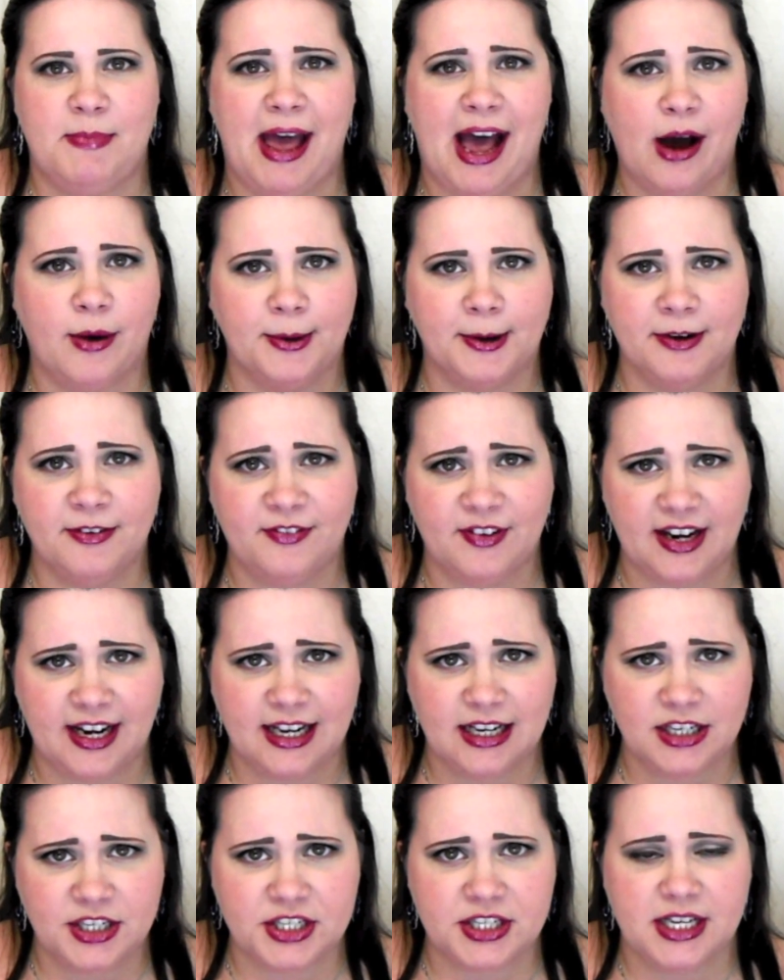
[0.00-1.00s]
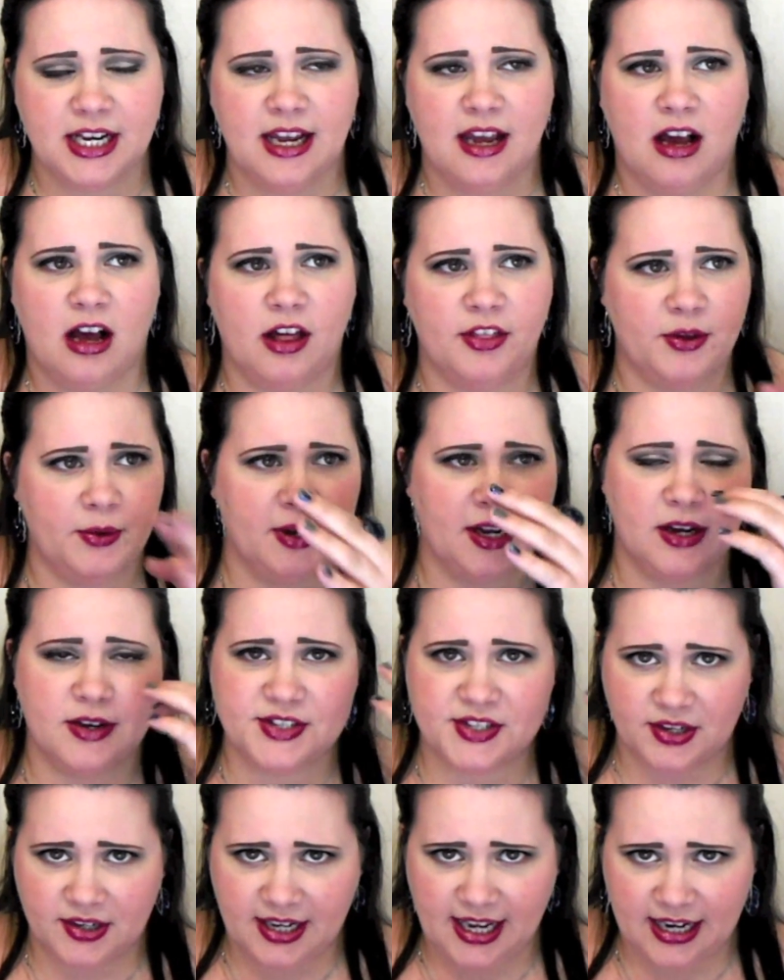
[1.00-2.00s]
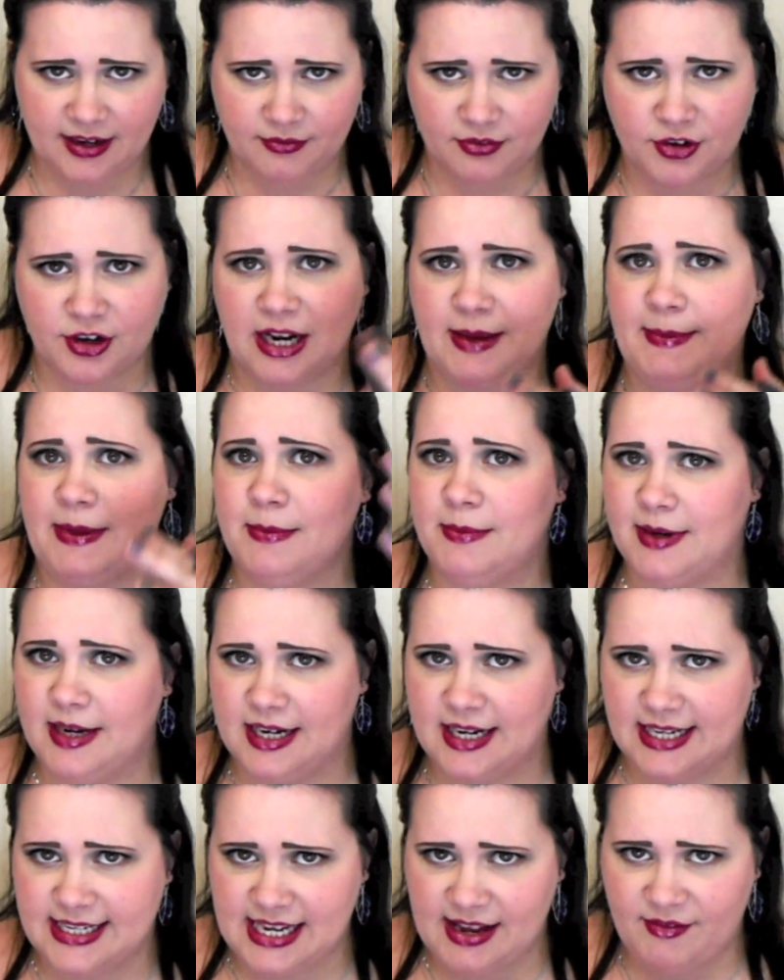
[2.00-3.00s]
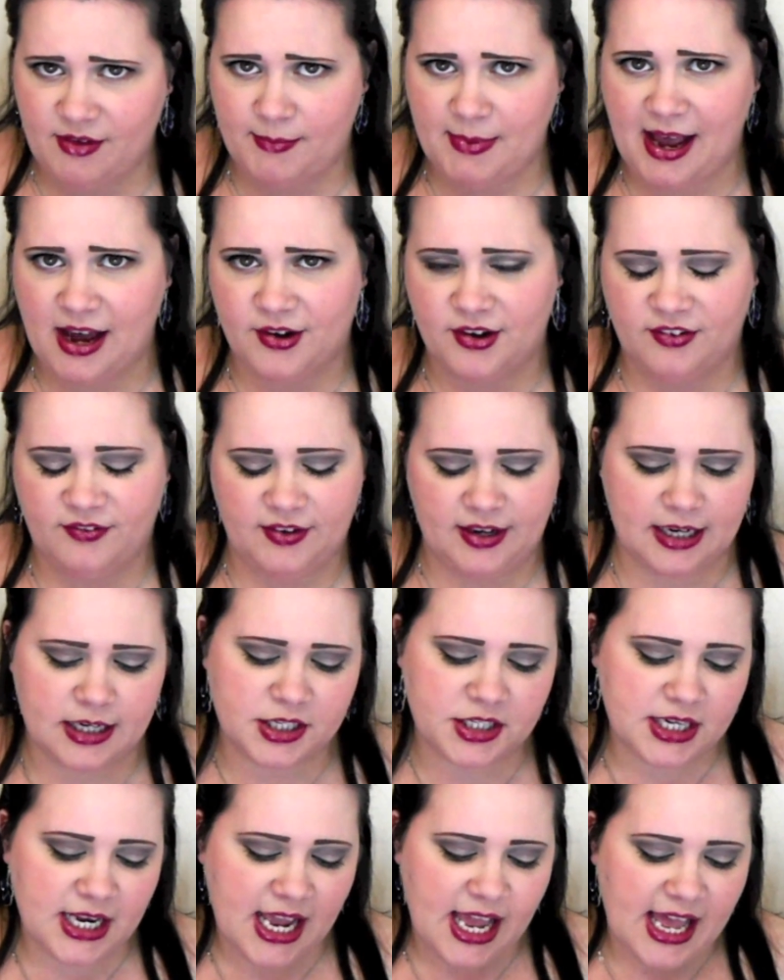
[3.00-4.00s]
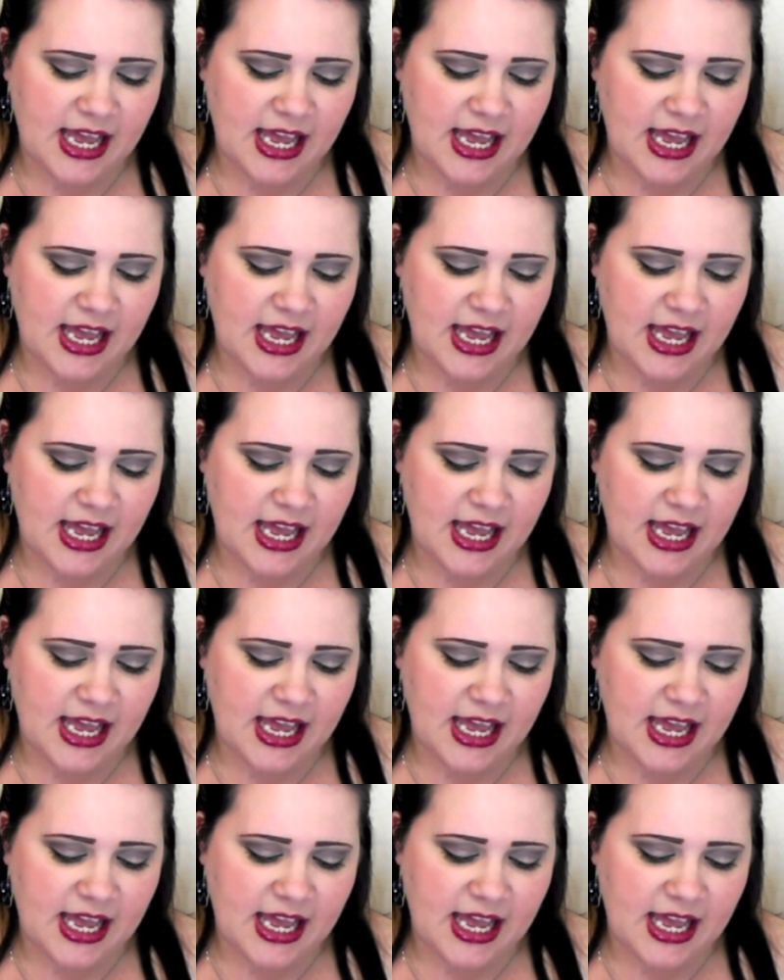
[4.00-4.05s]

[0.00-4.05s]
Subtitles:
powder finish, although it goes on kind of creamy, but it does have a powder finish.